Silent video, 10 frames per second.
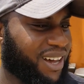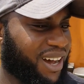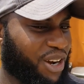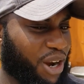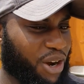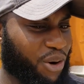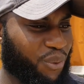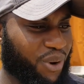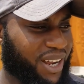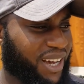I
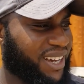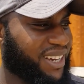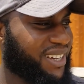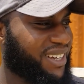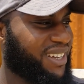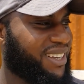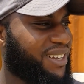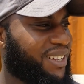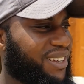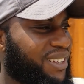don't want to
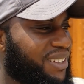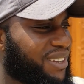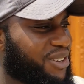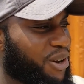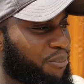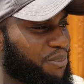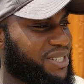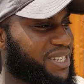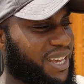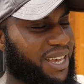
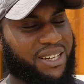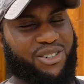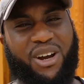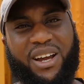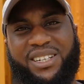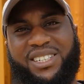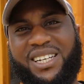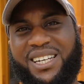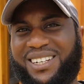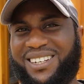compensate and try and
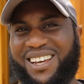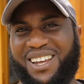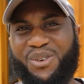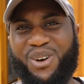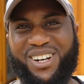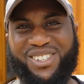cheat anywhere.